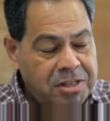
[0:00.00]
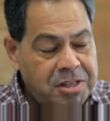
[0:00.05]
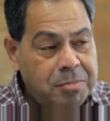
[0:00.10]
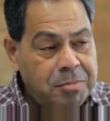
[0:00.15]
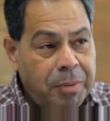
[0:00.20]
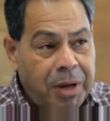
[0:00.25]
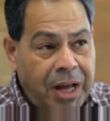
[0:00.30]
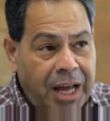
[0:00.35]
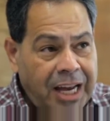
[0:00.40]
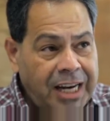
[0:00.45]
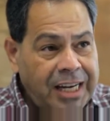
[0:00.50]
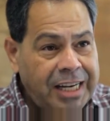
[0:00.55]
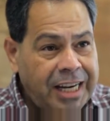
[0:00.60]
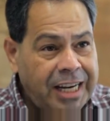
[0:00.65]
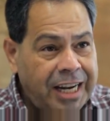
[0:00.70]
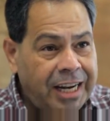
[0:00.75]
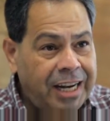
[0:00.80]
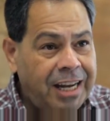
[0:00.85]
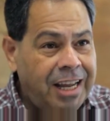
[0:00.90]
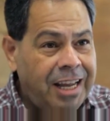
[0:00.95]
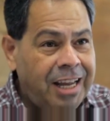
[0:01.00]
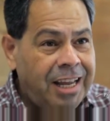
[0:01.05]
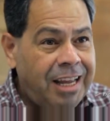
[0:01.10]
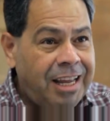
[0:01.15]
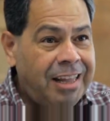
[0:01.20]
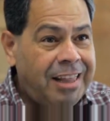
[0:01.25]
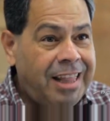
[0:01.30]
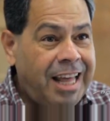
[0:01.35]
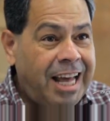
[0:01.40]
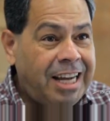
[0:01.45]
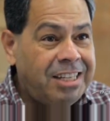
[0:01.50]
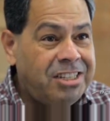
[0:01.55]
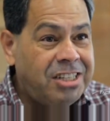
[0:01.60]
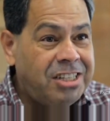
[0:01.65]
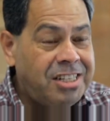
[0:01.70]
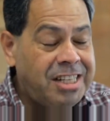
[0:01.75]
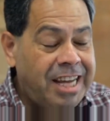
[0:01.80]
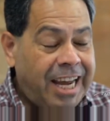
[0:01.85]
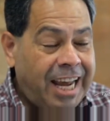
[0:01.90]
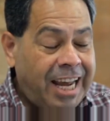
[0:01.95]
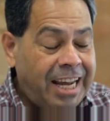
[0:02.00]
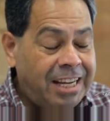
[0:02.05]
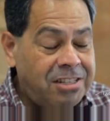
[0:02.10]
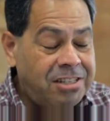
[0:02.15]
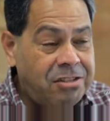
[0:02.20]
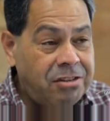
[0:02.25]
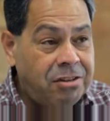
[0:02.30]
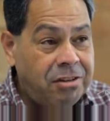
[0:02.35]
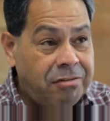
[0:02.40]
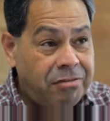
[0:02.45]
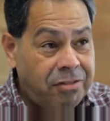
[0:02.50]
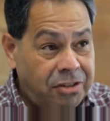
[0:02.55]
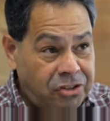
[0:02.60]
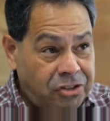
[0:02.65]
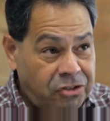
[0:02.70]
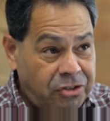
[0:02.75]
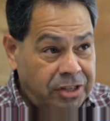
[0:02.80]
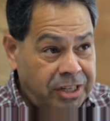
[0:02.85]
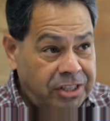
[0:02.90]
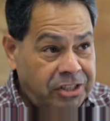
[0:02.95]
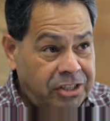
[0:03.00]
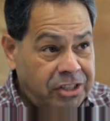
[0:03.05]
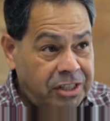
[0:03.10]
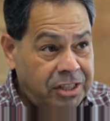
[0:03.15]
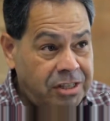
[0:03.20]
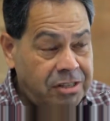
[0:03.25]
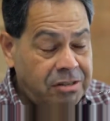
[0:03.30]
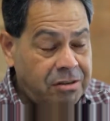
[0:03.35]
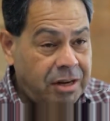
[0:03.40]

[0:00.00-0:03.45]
responding, that just adds to the frustration.